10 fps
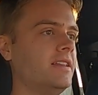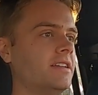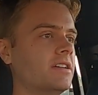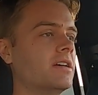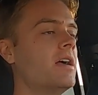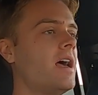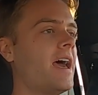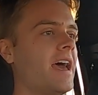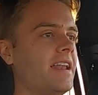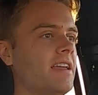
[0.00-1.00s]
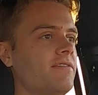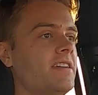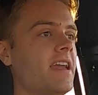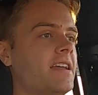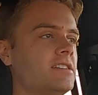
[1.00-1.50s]
liter NA
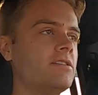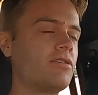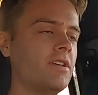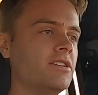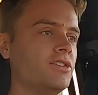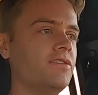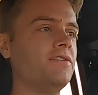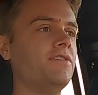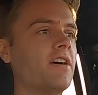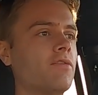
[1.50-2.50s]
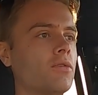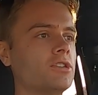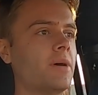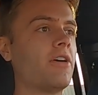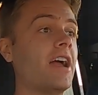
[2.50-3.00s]
V8, 355
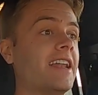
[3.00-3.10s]
horsepower,